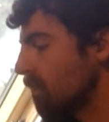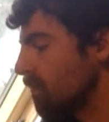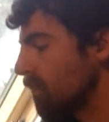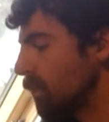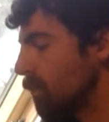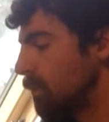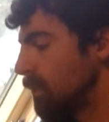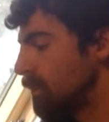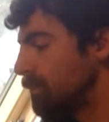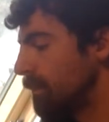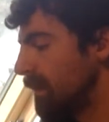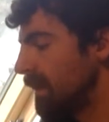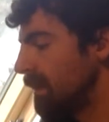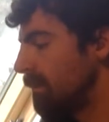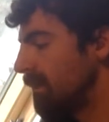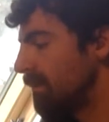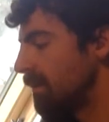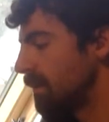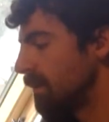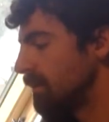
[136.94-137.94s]
which is making
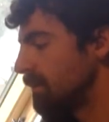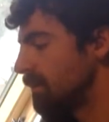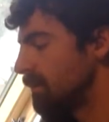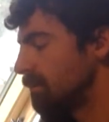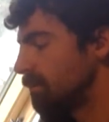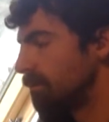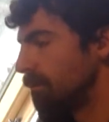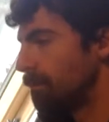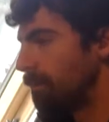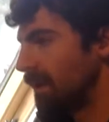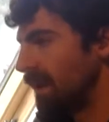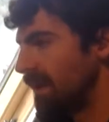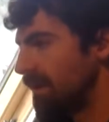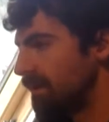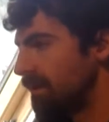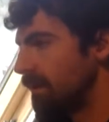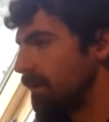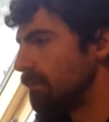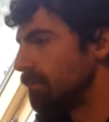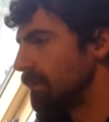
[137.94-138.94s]
me think this is
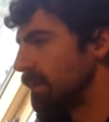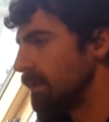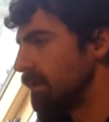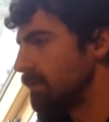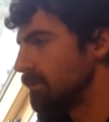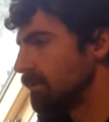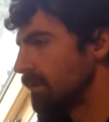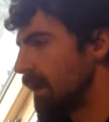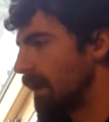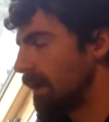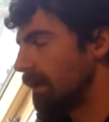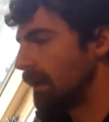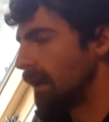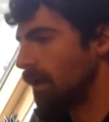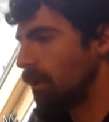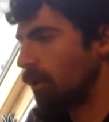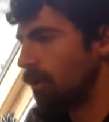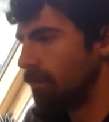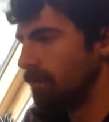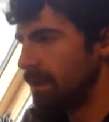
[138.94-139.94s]
blended because that
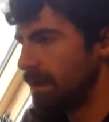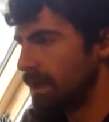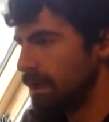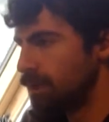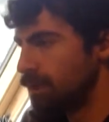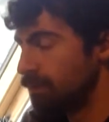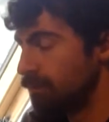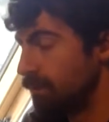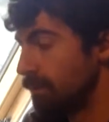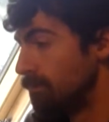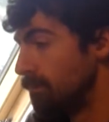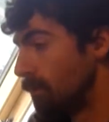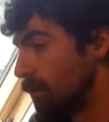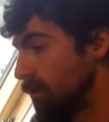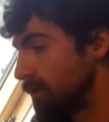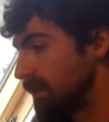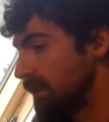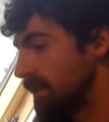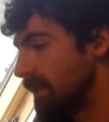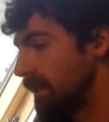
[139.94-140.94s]
combination of the
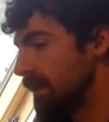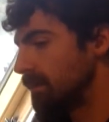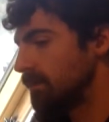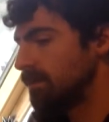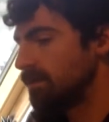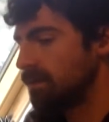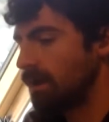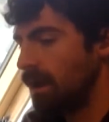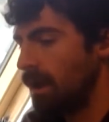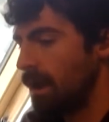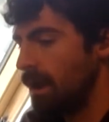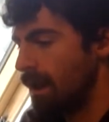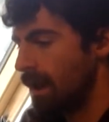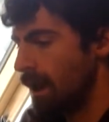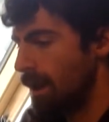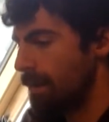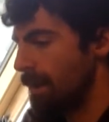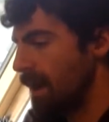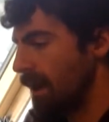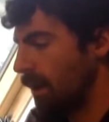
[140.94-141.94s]
maltiness
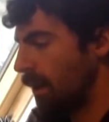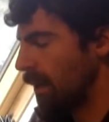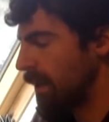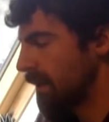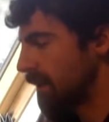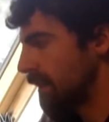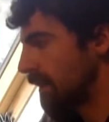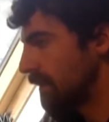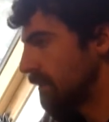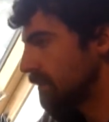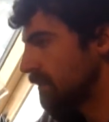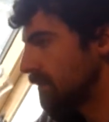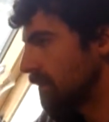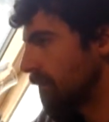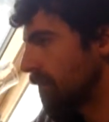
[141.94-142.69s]
and that lightness.